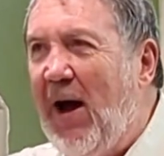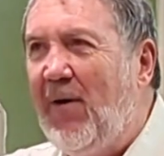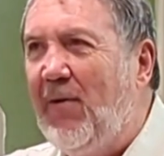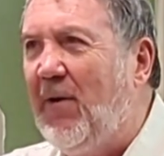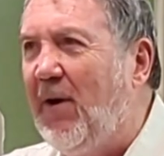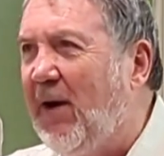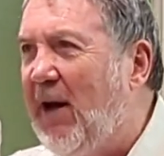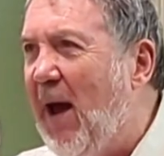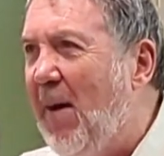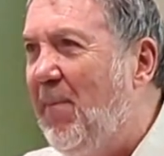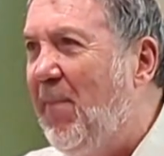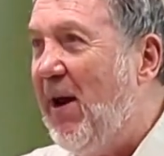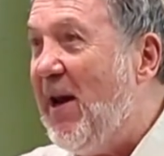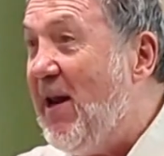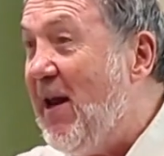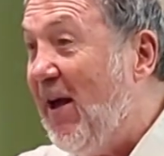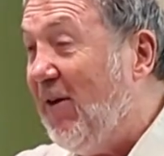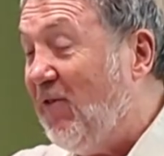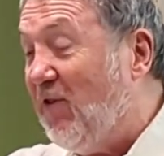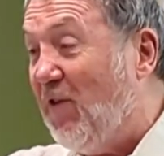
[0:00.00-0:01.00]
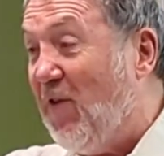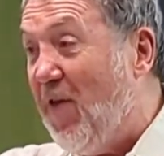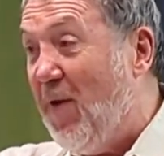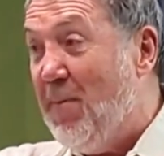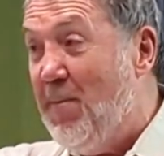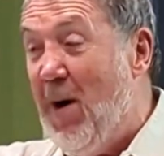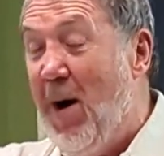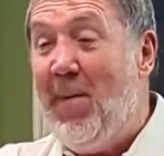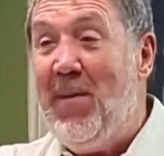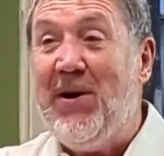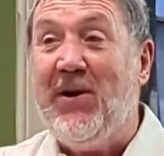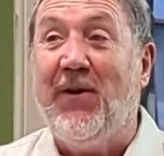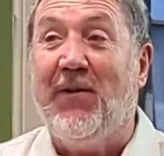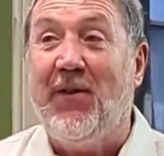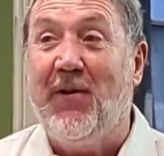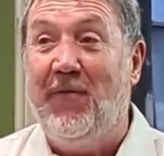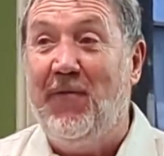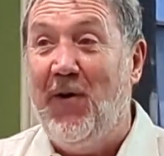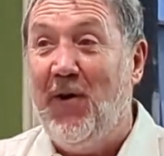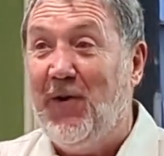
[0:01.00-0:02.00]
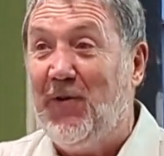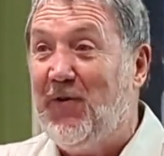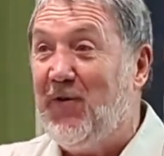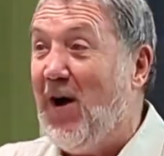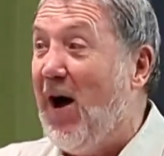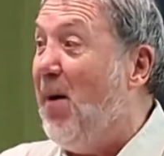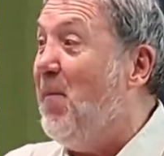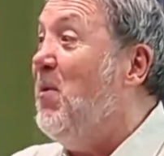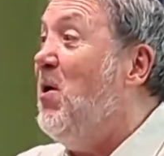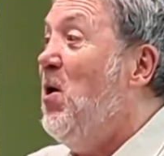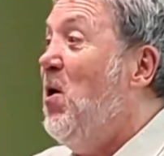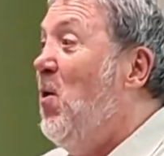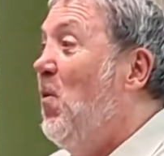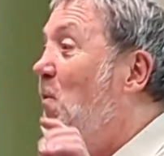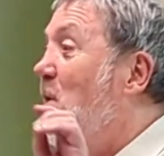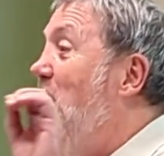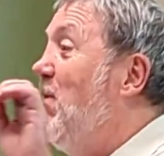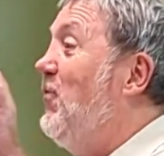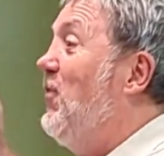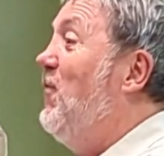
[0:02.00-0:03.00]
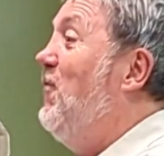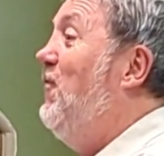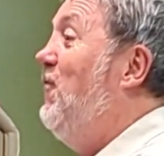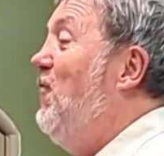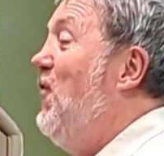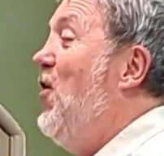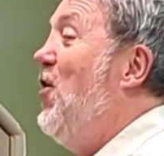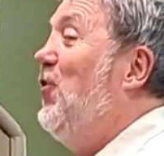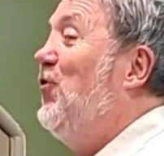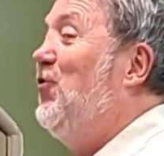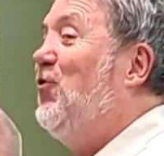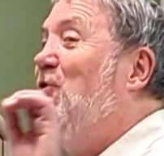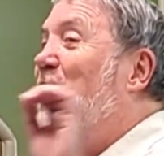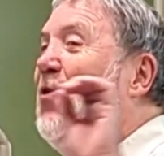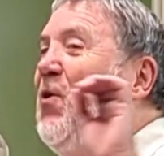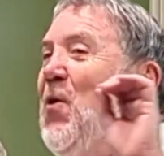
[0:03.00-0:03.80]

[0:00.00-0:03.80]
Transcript: in the campaign, he has a thermometer the first time. We have the first